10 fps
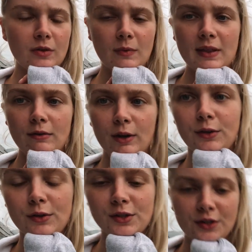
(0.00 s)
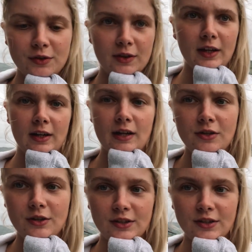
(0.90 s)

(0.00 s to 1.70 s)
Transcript: where the road crosses over the canal you